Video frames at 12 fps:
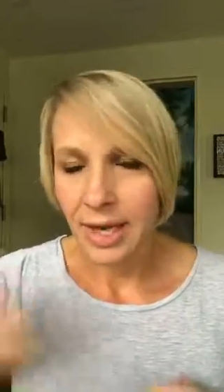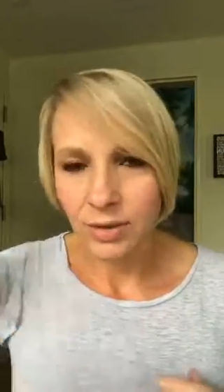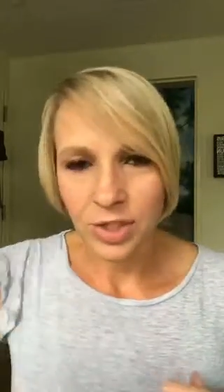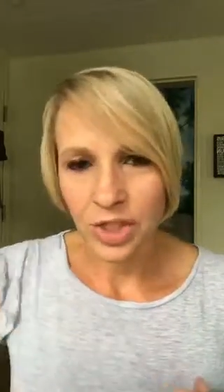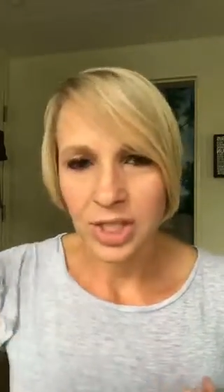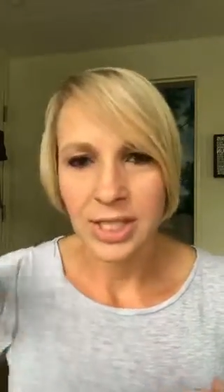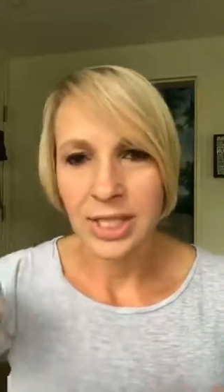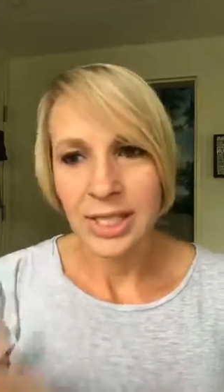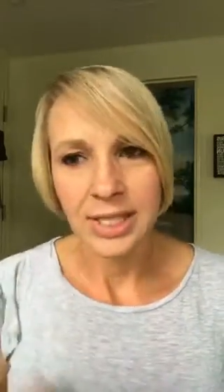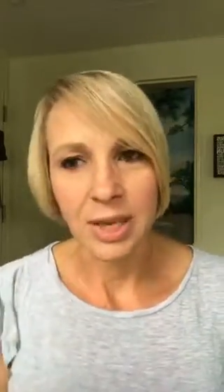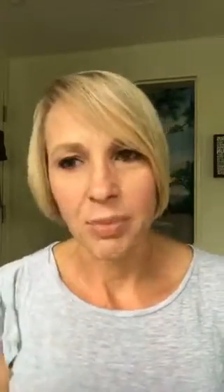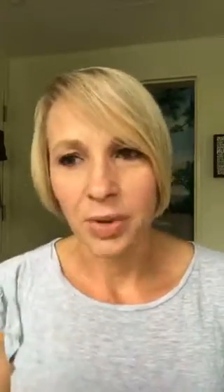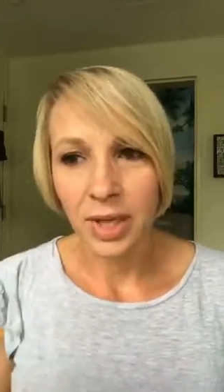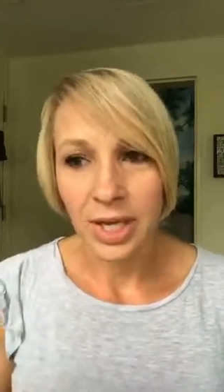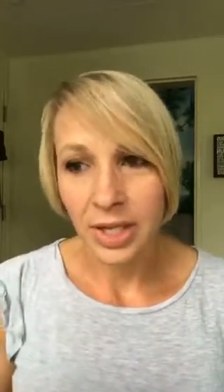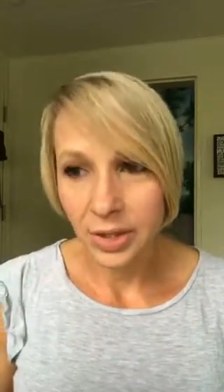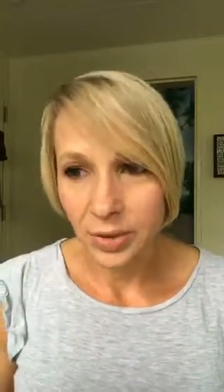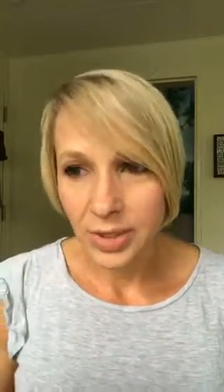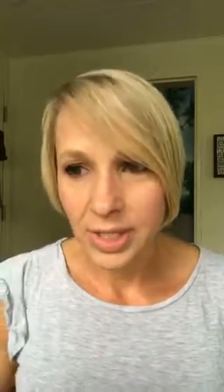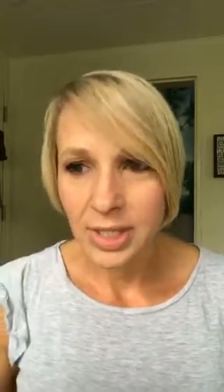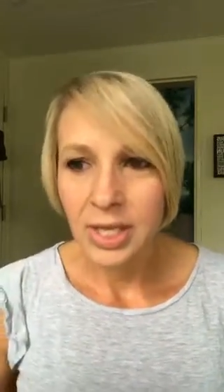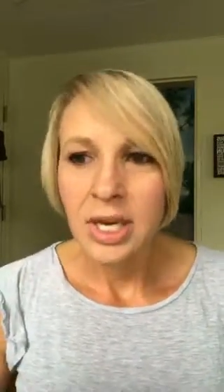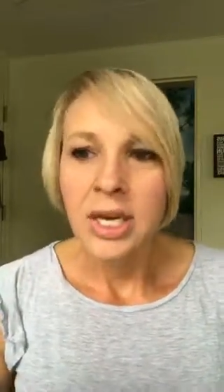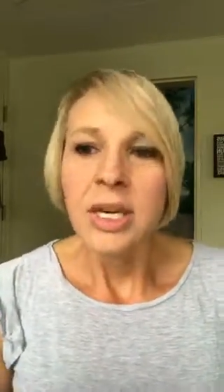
That was just an example I used.